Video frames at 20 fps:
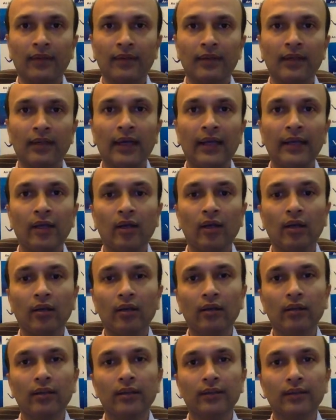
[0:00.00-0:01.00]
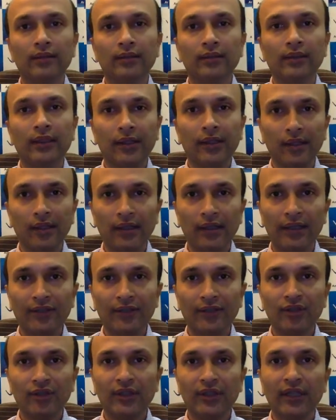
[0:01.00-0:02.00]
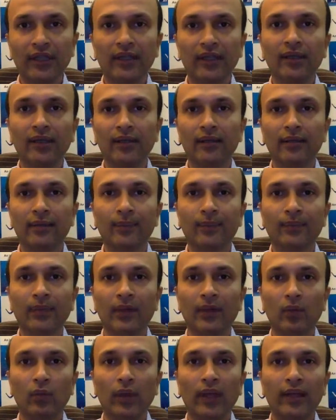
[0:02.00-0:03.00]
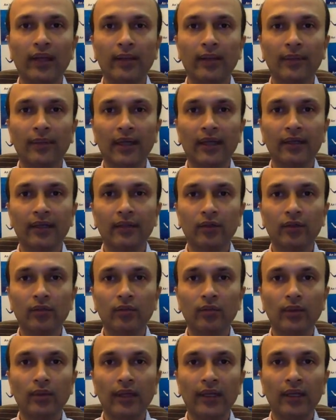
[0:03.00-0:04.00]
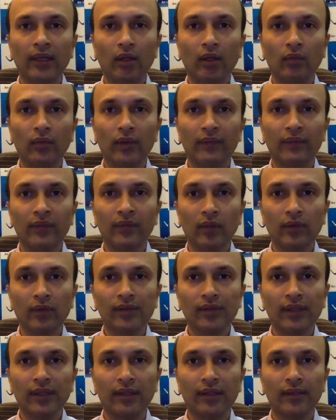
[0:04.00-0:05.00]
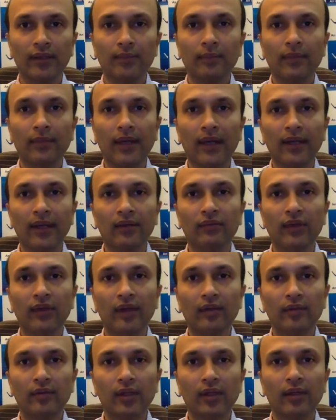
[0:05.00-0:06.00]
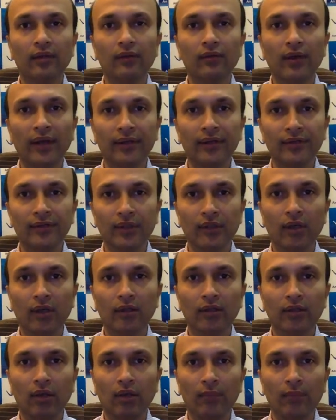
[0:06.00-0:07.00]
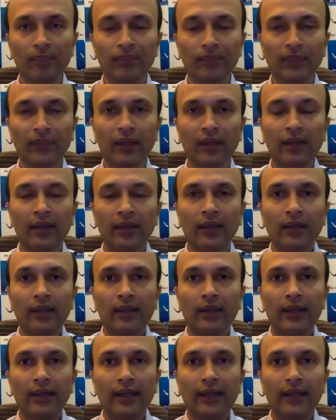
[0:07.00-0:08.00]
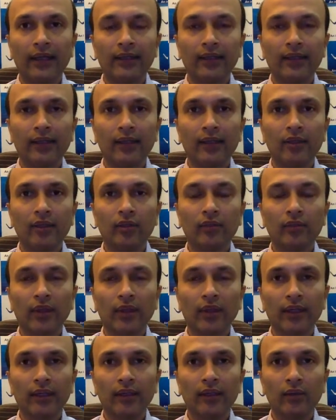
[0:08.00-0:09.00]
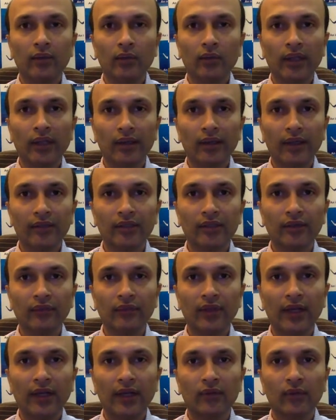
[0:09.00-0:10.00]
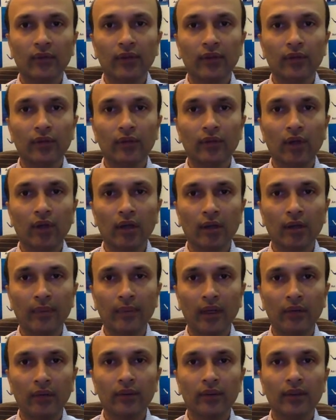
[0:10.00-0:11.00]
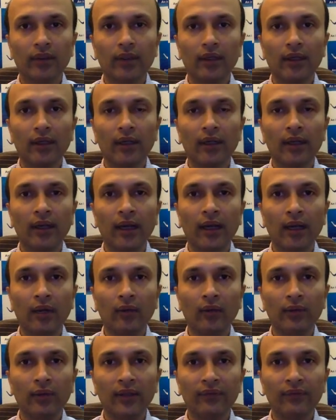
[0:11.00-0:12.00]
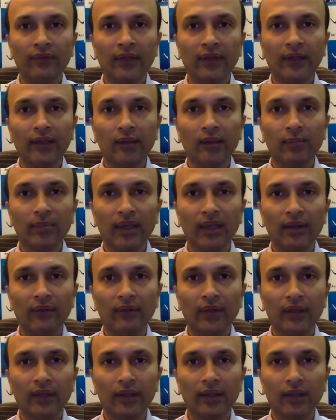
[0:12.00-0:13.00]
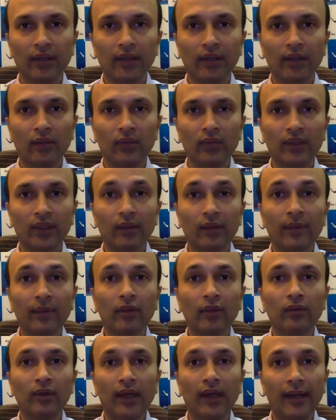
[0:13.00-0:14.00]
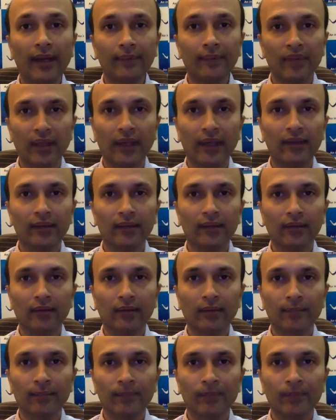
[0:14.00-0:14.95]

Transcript: Hi all, this is Ashish Kyal here. Welcome again to Elliott Wave News Channel by wavestrategy.com. And in today's session, we are going to talk about how Nifty is behaving with respect to time cycles.